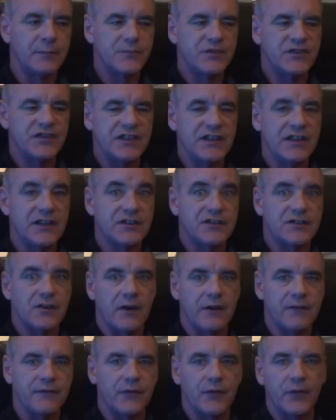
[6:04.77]

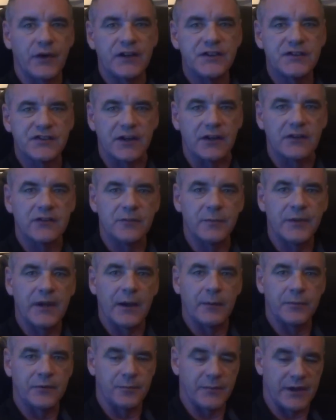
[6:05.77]
CSI forensic to be
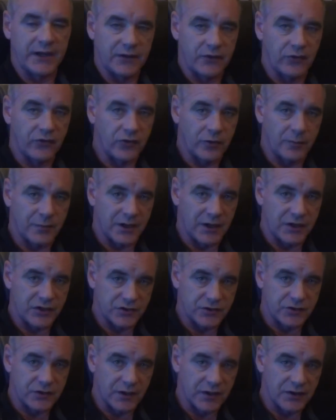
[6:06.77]
able to make a
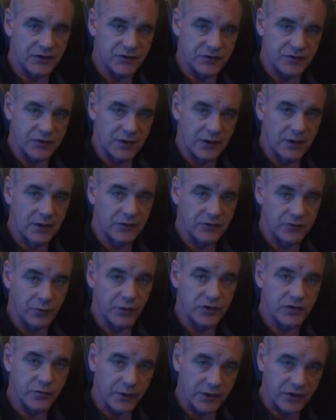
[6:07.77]
determination as to
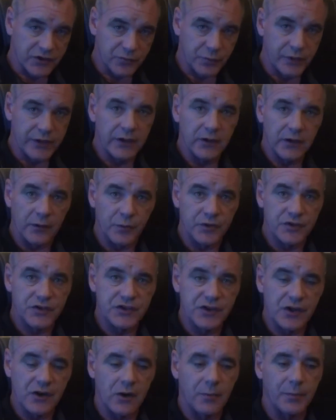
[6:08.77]
which one is real and which
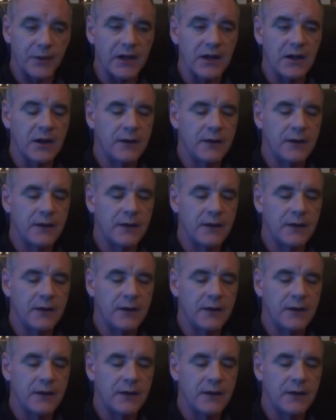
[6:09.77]
is a copy.